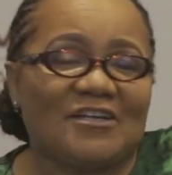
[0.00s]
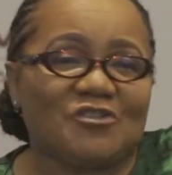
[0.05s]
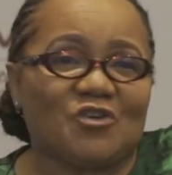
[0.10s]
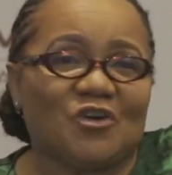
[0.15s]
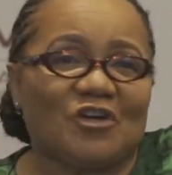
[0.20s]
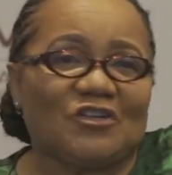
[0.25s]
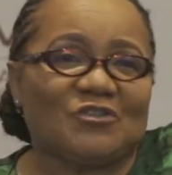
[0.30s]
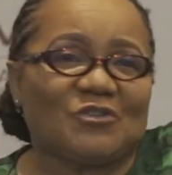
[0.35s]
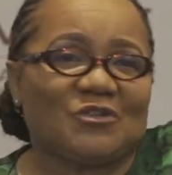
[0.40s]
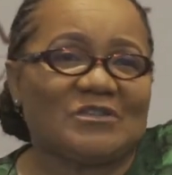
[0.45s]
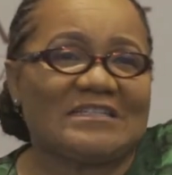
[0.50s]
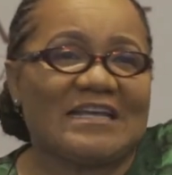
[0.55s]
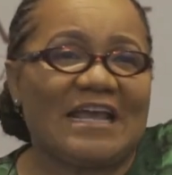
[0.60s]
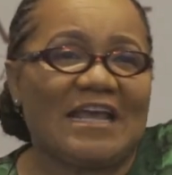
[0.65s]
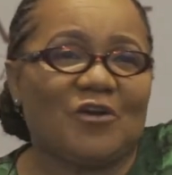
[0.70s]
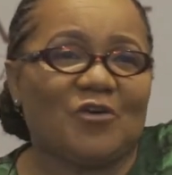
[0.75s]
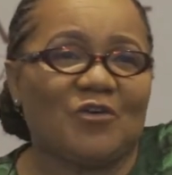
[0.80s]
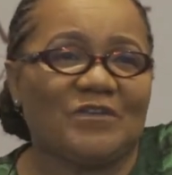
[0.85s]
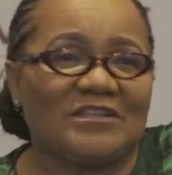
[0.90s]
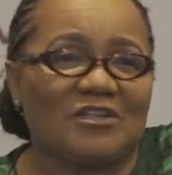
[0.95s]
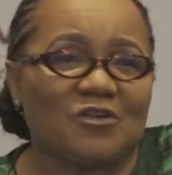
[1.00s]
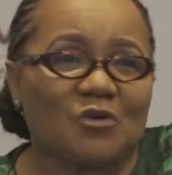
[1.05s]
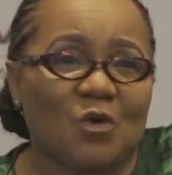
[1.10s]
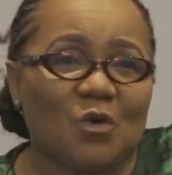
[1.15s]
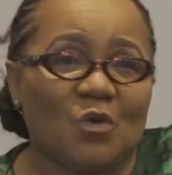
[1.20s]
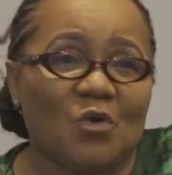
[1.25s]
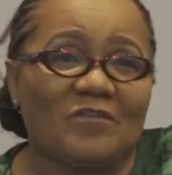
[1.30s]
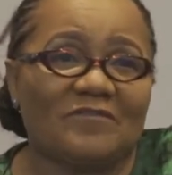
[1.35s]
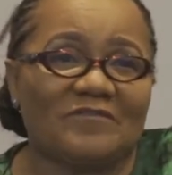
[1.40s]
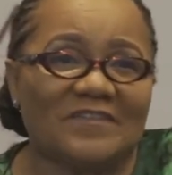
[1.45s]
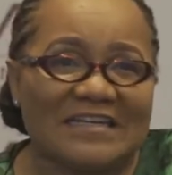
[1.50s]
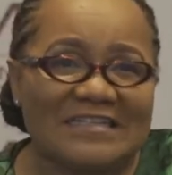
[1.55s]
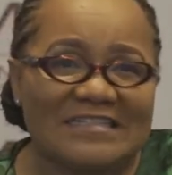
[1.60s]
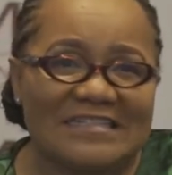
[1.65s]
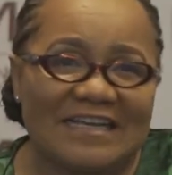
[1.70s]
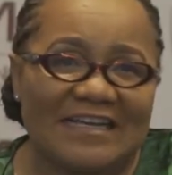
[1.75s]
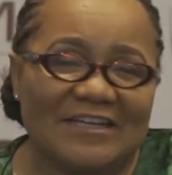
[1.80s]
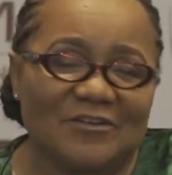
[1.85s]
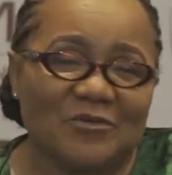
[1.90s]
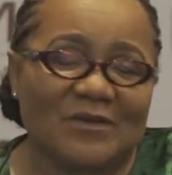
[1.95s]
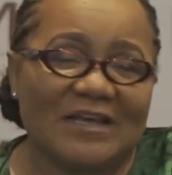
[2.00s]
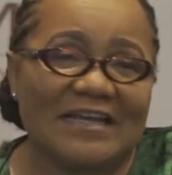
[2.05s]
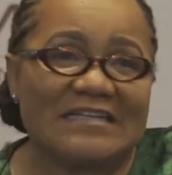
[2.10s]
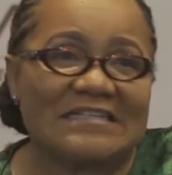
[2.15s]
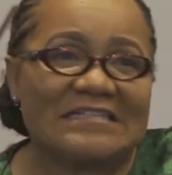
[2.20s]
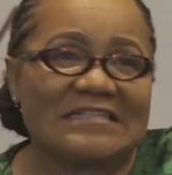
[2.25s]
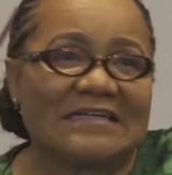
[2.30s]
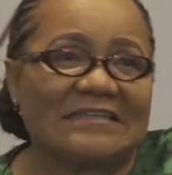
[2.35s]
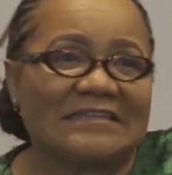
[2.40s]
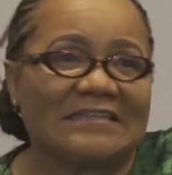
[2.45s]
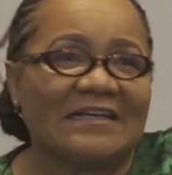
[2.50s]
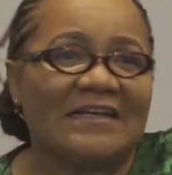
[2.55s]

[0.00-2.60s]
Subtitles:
enjoyed your take on the role of nursing education